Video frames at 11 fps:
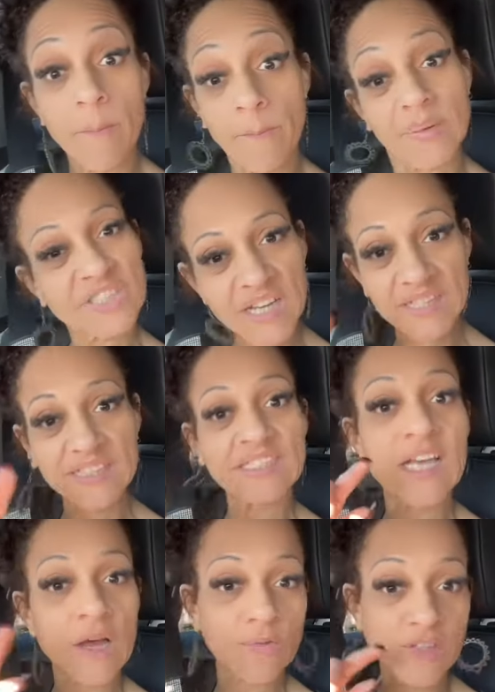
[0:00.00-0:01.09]
But check this
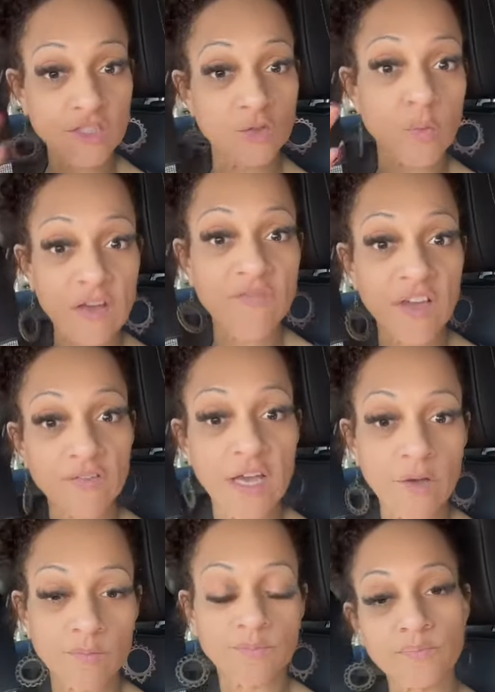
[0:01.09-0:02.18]
out. This is what I found out.